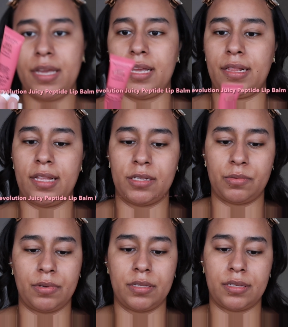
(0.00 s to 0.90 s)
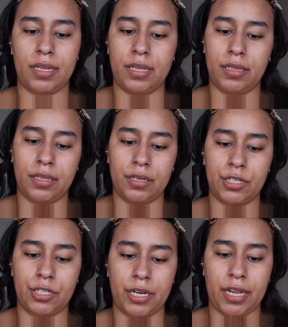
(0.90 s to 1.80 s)
and this one's in the
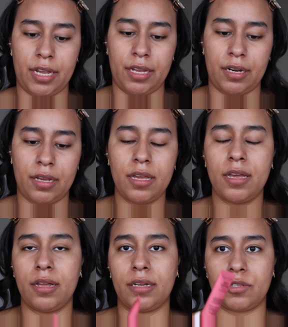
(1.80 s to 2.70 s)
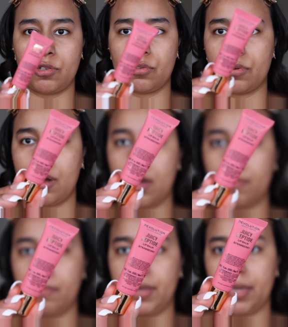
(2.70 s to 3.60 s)
shade
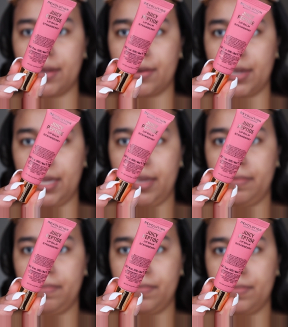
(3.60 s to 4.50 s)
Strawberry.